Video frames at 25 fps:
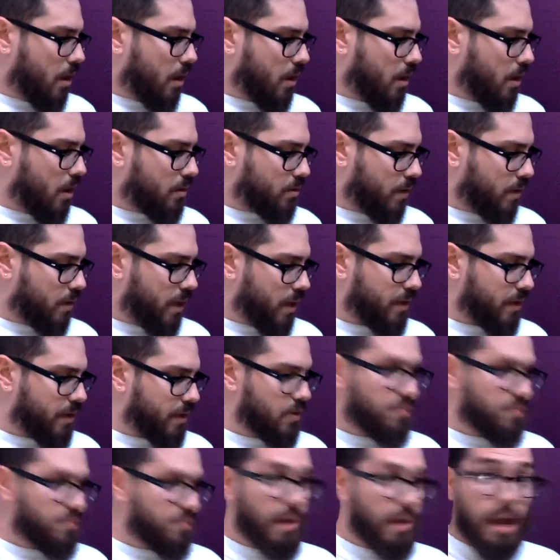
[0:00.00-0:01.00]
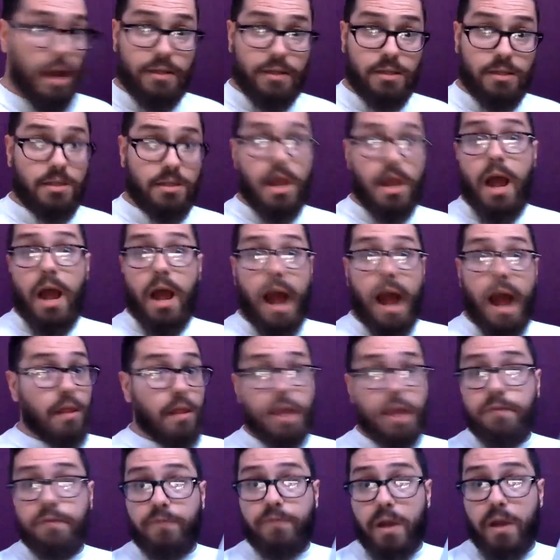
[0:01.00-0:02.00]
So I like those boxes. I
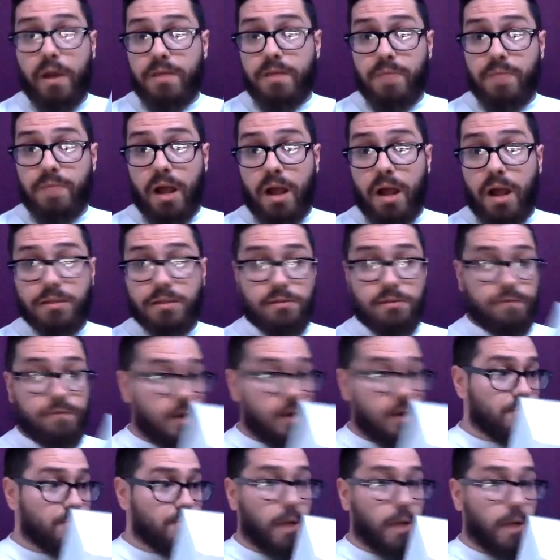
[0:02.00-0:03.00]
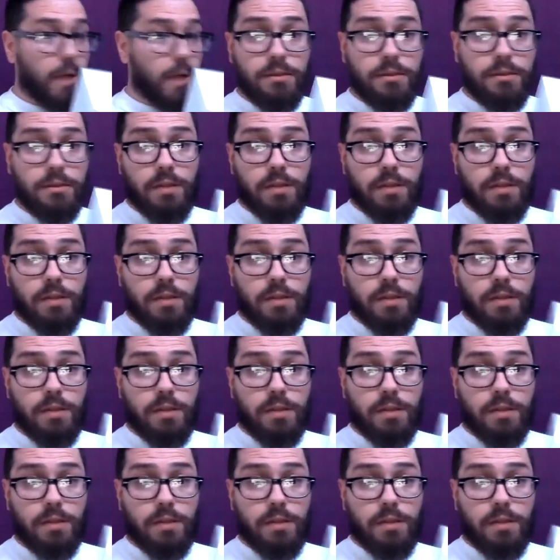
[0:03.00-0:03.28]
like Freddy's box.